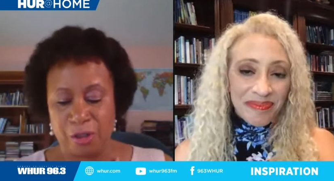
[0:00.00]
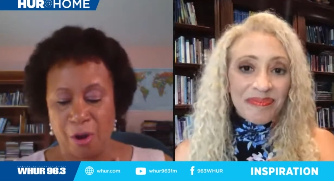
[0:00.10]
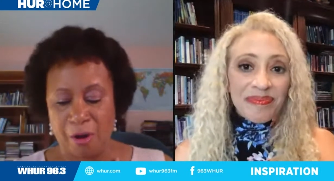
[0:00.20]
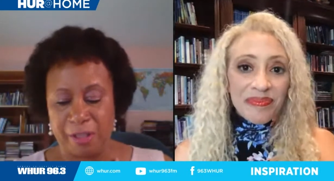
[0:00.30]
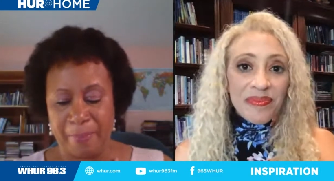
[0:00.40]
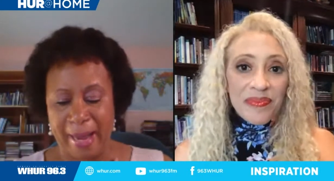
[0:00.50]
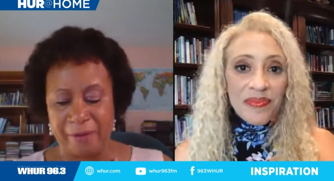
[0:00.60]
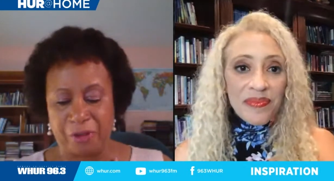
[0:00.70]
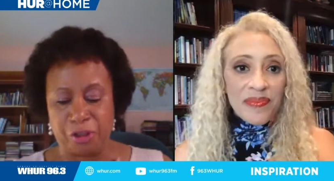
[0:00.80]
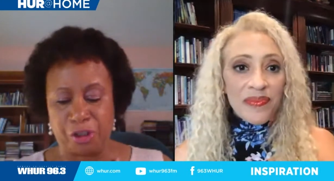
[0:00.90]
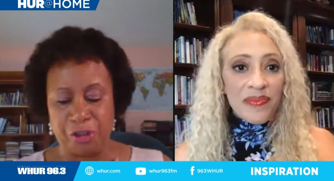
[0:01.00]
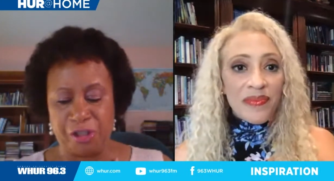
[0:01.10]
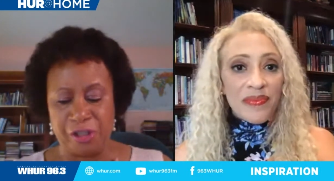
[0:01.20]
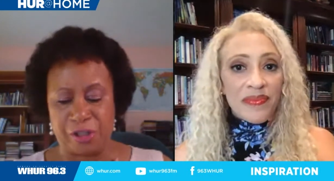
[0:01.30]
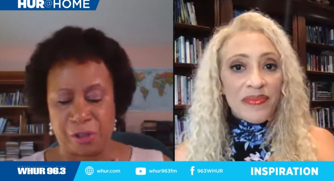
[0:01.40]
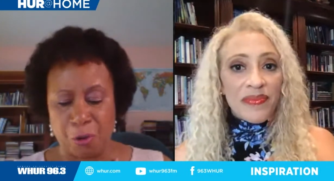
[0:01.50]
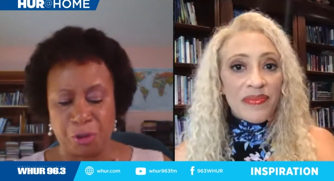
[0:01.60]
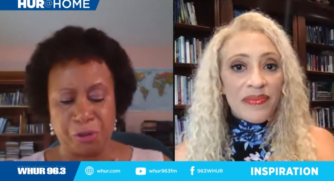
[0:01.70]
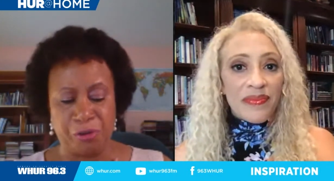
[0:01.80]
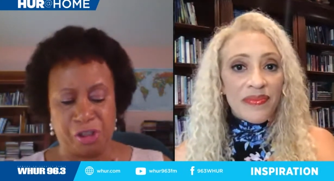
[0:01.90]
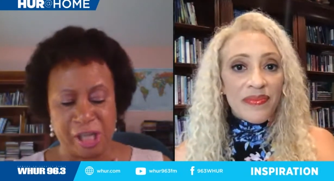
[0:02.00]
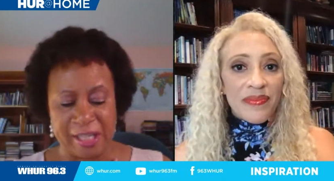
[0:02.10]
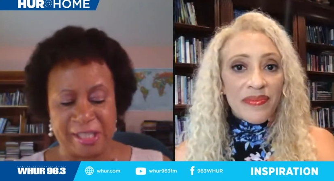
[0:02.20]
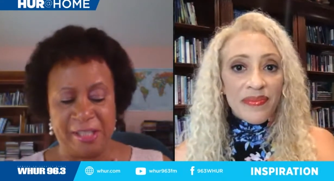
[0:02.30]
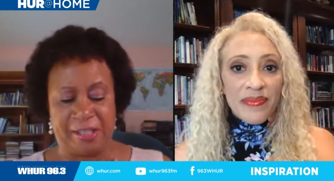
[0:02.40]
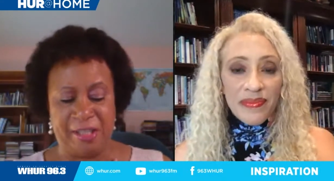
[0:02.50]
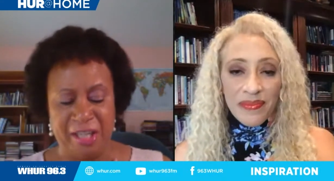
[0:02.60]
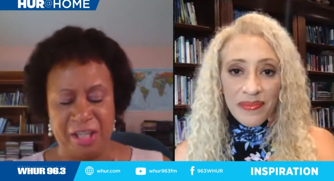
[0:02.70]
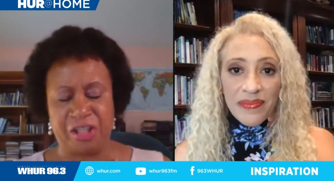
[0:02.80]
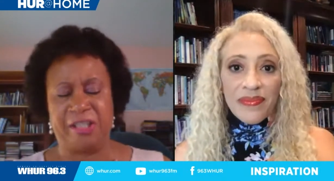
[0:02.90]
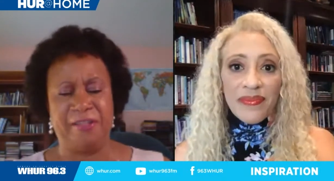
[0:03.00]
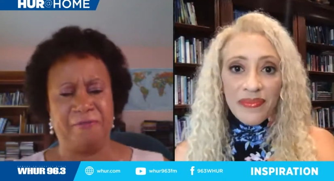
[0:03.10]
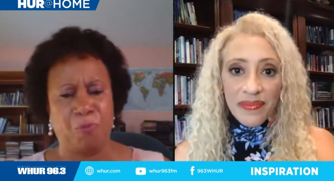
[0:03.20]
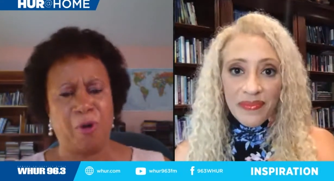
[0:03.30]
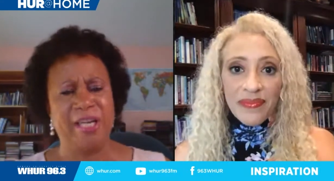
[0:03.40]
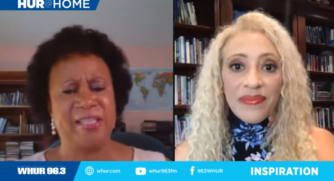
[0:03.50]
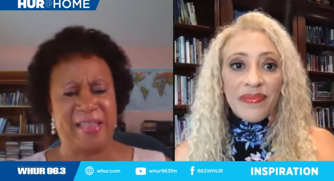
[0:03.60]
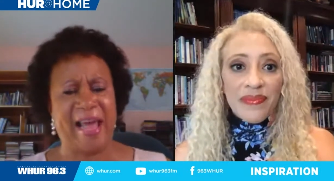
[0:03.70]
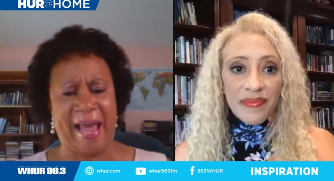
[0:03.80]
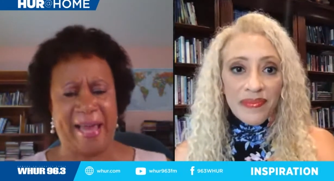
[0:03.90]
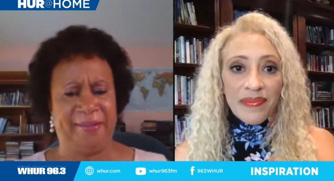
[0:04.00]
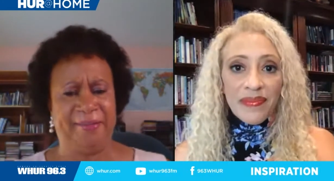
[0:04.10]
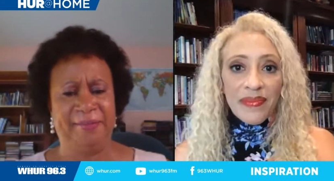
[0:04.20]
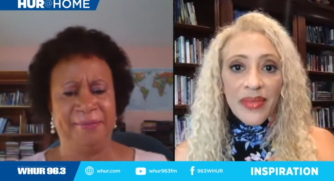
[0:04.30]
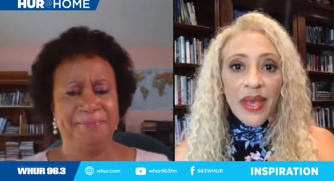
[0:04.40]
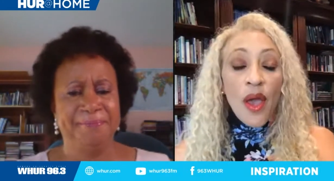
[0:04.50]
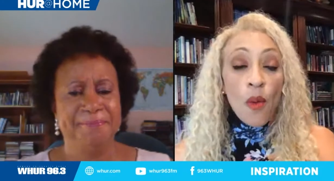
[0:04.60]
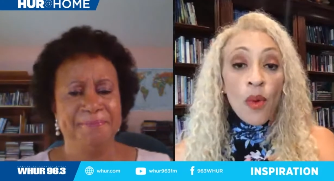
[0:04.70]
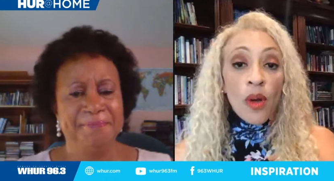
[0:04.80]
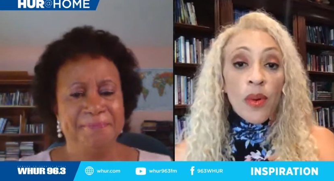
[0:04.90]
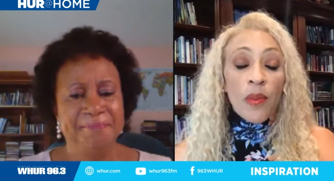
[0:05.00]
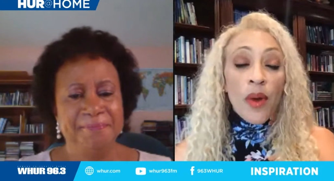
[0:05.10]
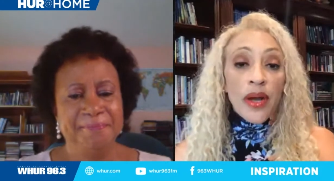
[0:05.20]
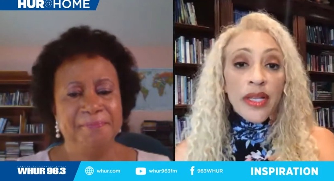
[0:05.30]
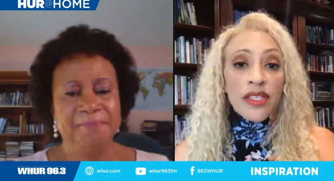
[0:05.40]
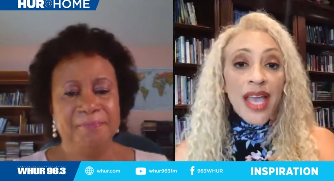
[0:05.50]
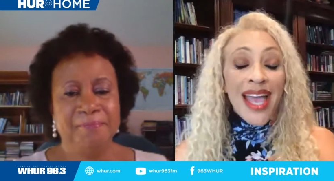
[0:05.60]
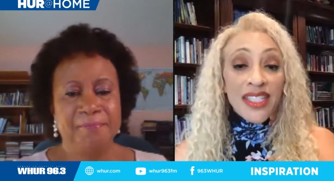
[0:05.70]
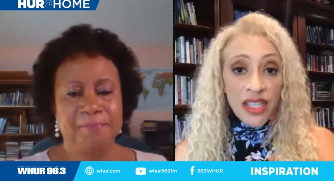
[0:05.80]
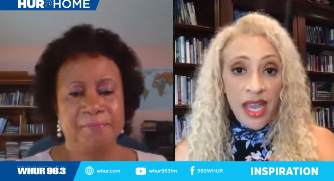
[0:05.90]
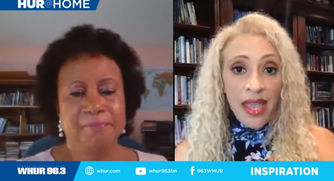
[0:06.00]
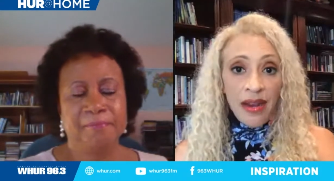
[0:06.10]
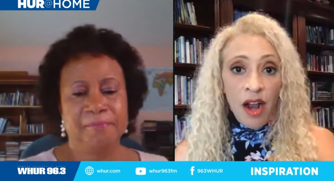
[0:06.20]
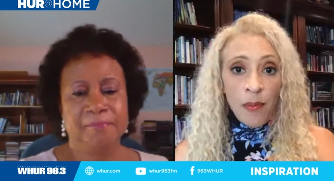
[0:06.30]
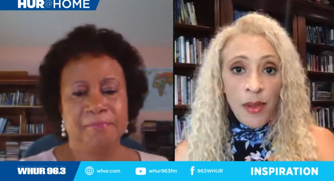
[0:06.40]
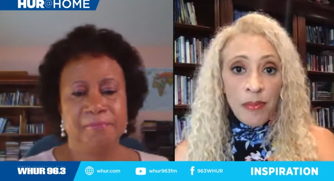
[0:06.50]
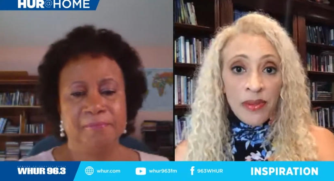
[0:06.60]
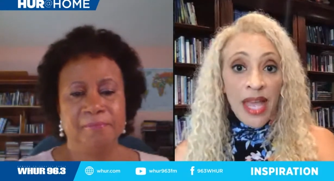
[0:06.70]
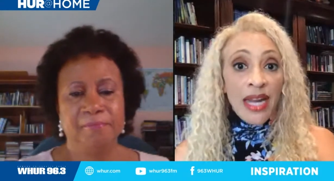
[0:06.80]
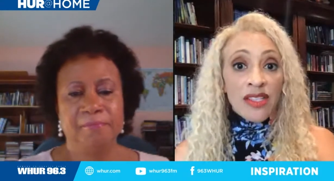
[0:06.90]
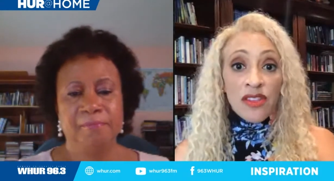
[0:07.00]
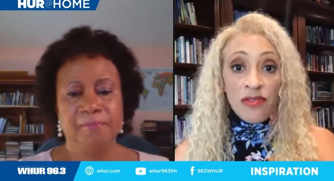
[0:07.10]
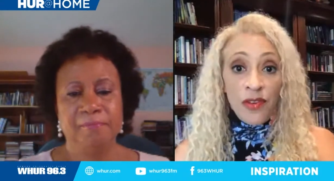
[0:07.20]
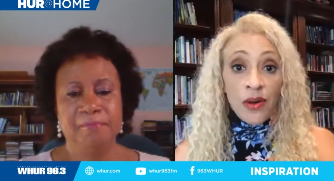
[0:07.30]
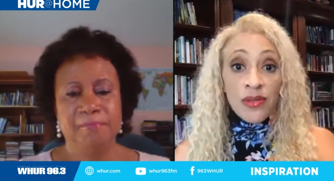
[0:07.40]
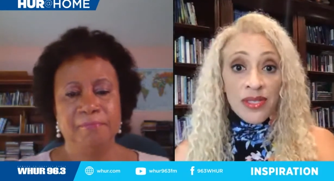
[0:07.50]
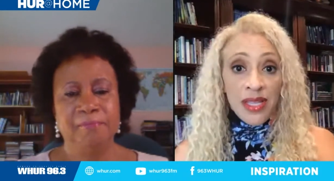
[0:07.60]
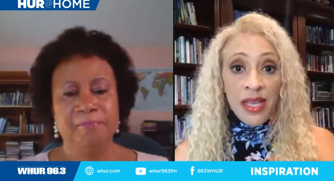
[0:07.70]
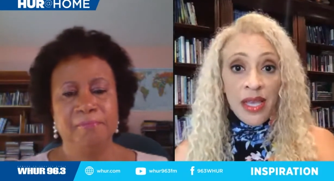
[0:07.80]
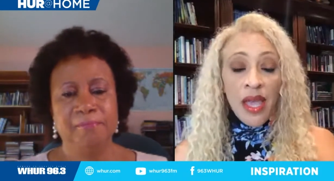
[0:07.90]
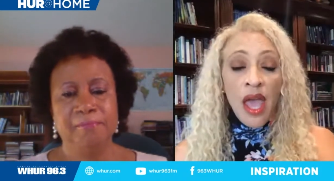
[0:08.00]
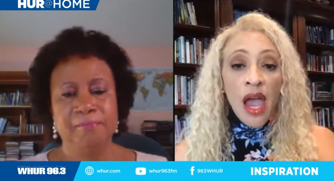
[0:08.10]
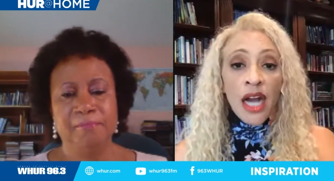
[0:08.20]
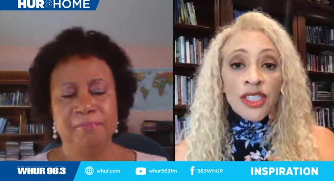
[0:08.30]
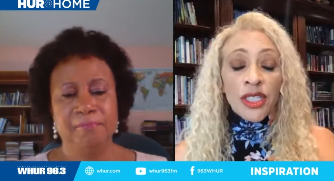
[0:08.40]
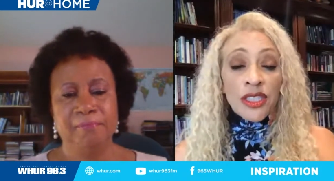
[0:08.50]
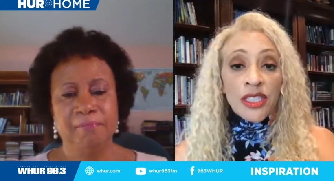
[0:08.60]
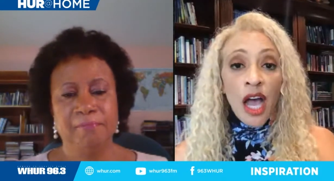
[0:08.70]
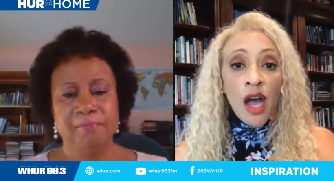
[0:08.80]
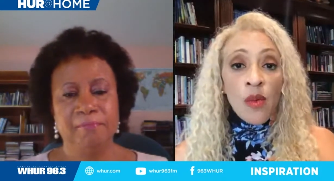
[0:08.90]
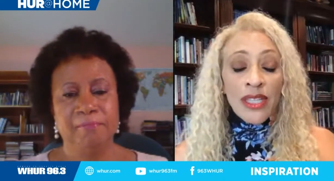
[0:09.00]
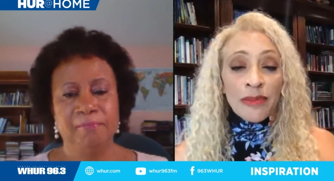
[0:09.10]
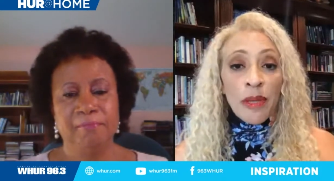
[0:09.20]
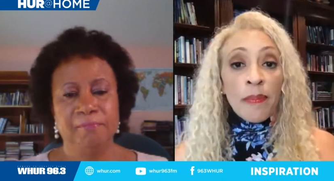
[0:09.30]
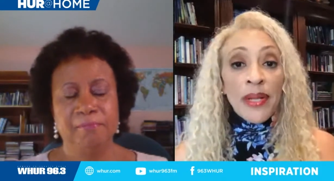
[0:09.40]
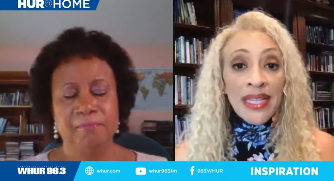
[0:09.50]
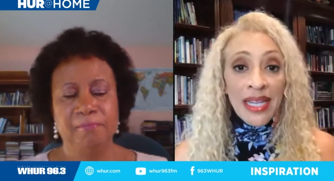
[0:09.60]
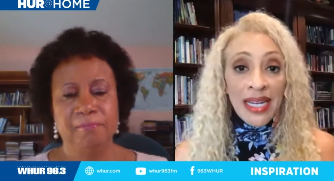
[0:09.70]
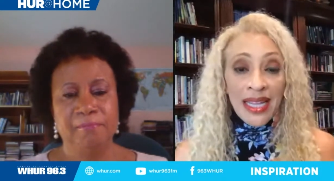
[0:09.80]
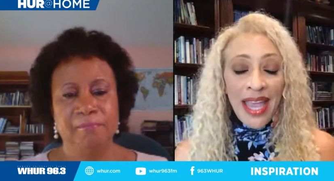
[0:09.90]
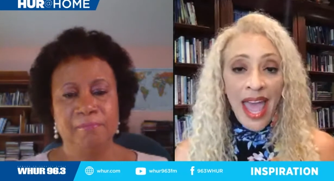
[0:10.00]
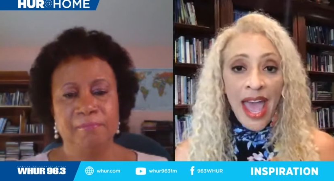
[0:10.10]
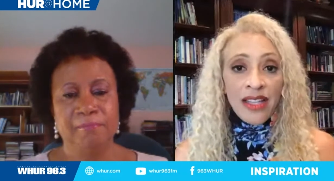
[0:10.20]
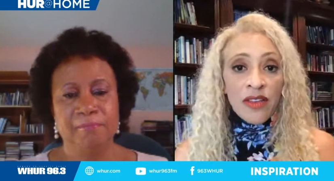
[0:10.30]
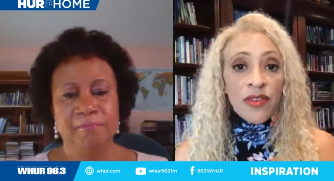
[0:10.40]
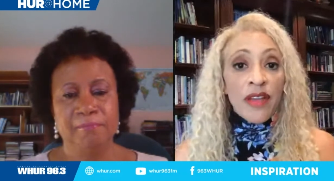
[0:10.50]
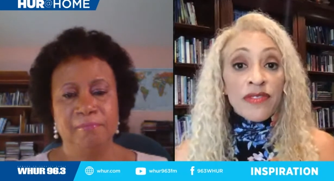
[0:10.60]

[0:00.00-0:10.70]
Speaker 1: talked about the church's social justice initiative. What is that?
Speaker 2: Well, we're working to educate our people. That is the first thing. Our church has always been politically active. We have